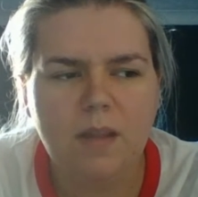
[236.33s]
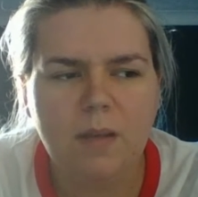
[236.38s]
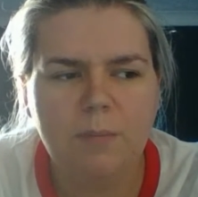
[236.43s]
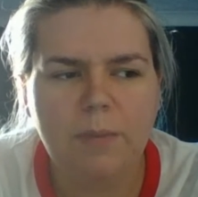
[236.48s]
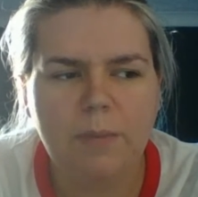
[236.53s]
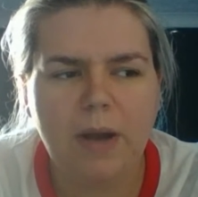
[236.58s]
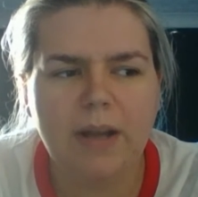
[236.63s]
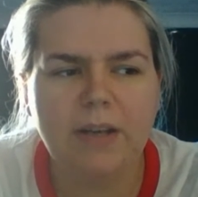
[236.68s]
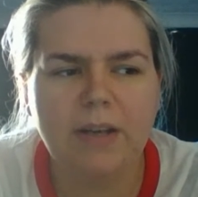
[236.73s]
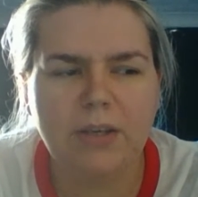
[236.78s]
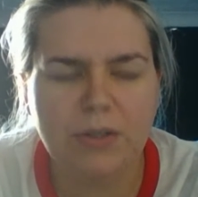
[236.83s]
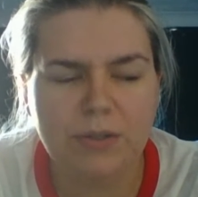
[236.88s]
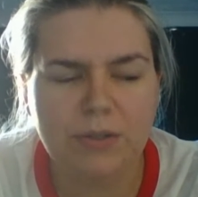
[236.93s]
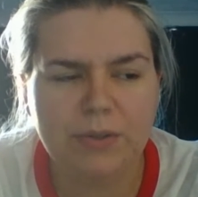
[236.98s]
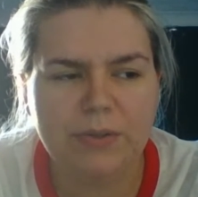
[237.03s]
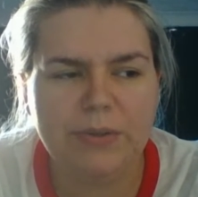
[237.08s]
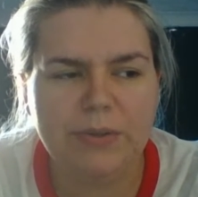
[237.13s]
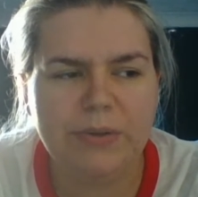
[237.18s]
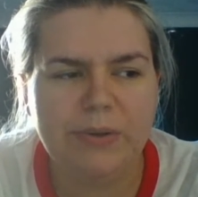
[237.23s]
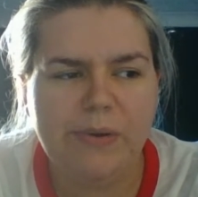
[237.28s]
But I
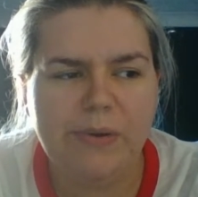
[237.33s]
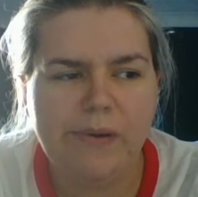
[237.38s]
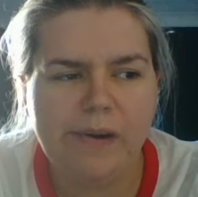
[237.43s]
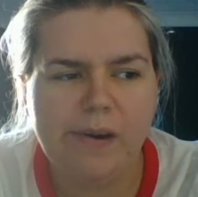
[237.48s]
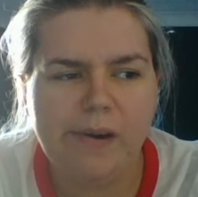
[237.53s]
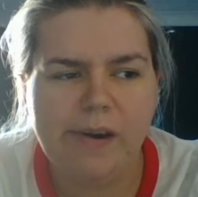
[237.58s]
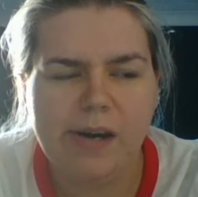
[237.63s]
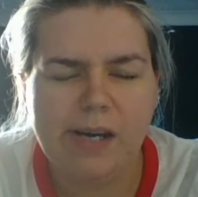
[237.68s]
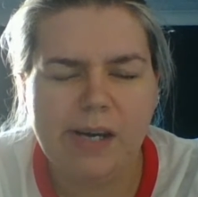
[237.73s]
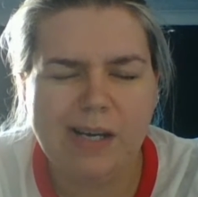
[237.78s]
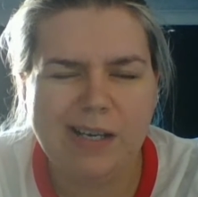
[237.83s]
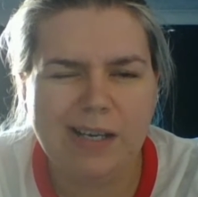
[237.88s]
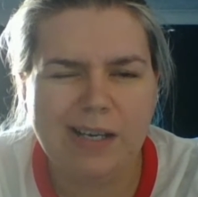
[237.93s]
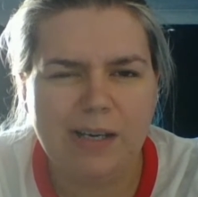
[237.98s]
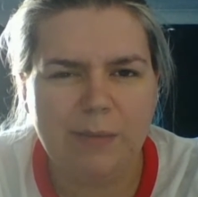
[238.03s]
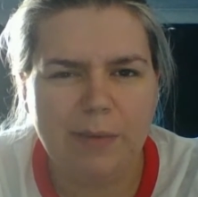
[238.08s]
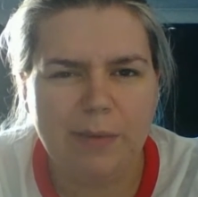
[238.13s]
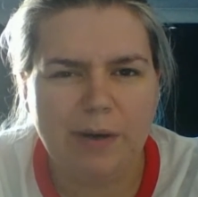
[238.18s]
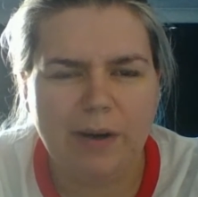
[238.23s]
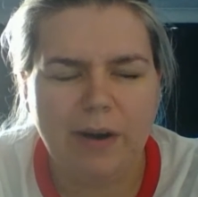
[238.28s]
knew
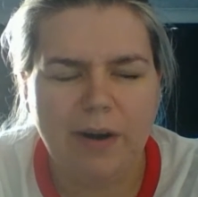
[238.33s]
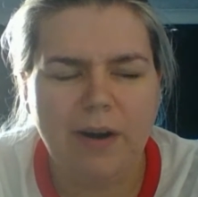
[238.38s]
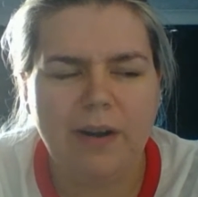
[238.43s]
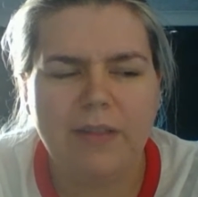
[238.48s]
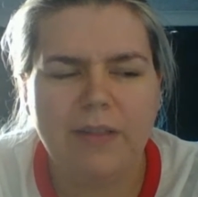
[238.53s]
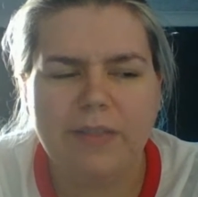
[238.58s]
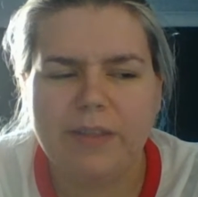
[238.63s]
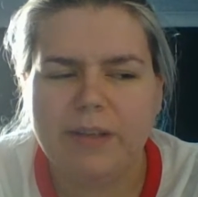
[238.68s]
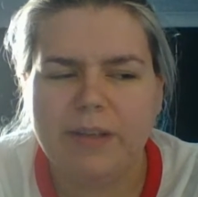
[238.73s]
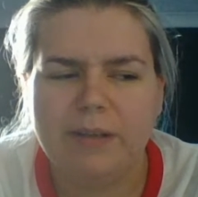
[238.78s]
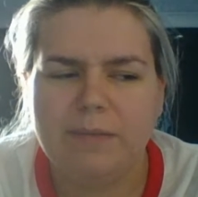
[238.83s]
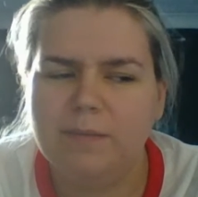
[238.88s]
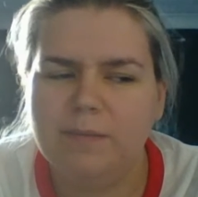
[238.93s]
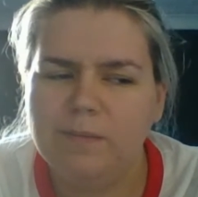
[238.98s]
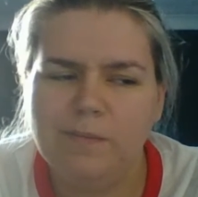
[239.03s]
in my heart that